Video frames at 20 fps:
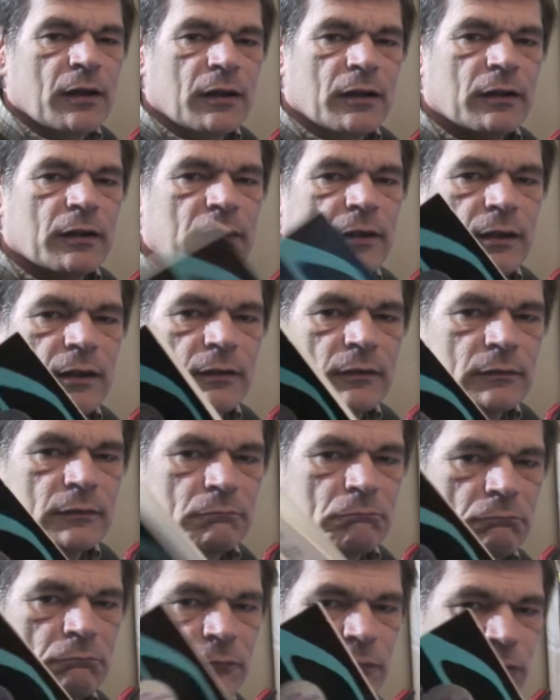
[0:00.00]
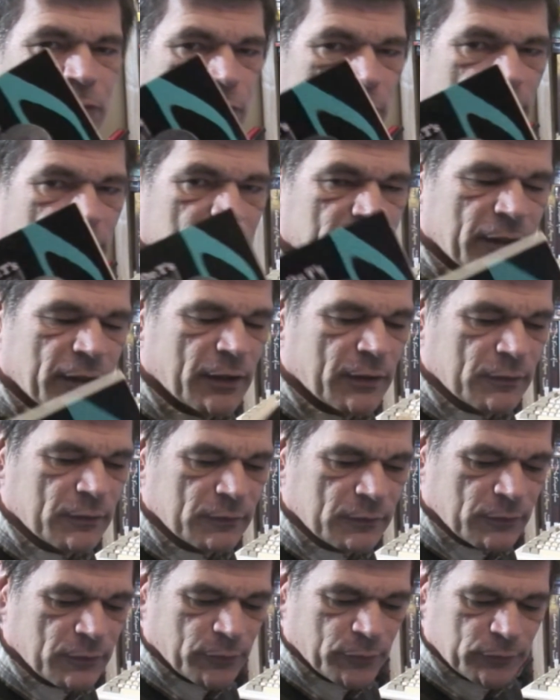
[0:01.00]
again, try and get
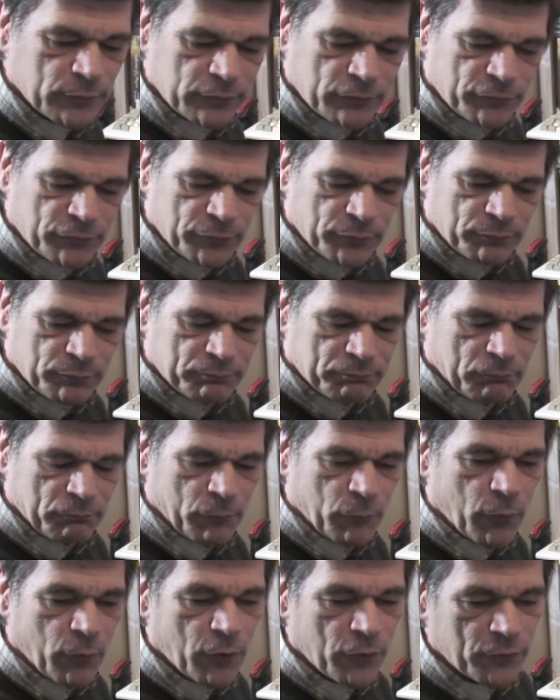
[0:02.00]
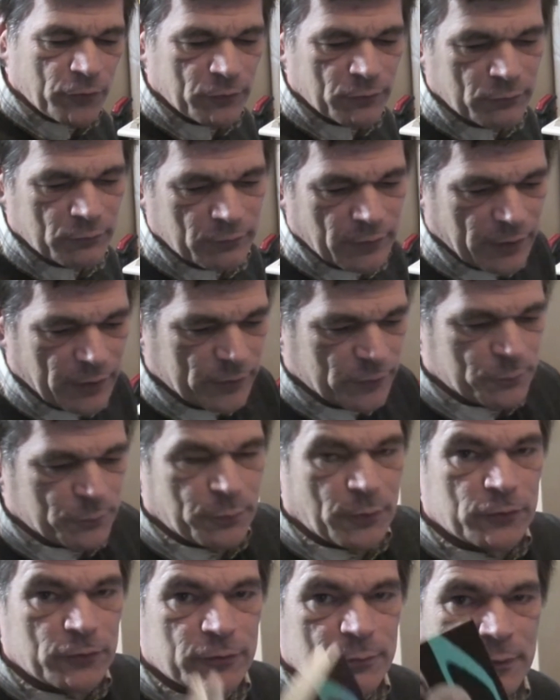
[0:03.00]
hold of one that's
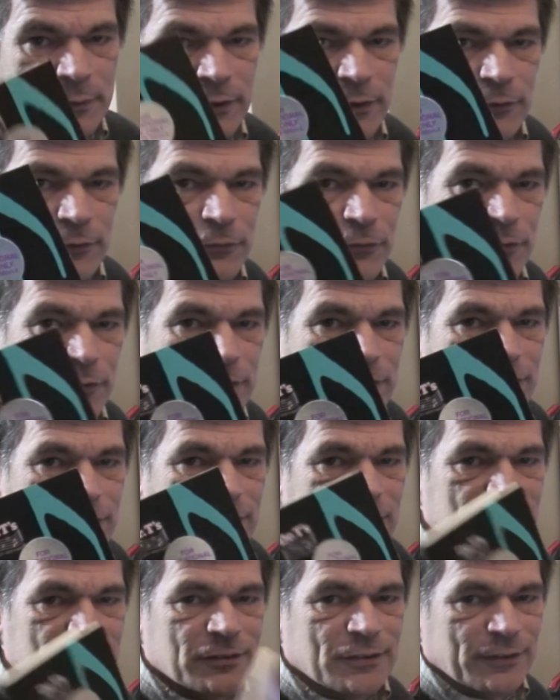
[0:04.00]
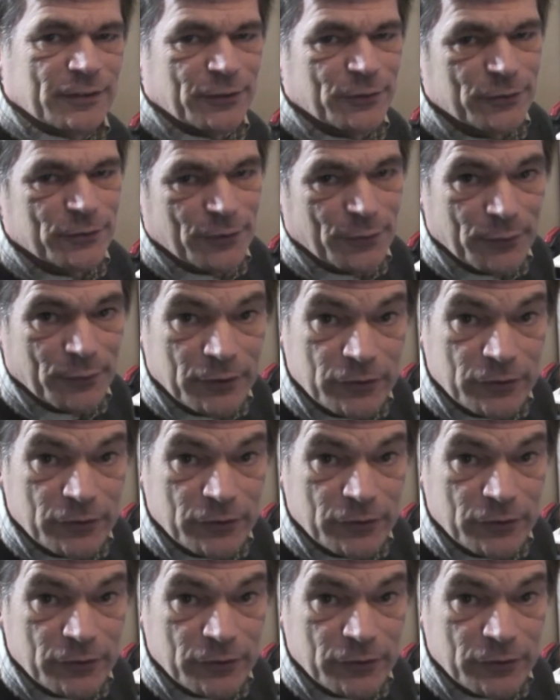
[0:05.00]
possibly not for educational use only.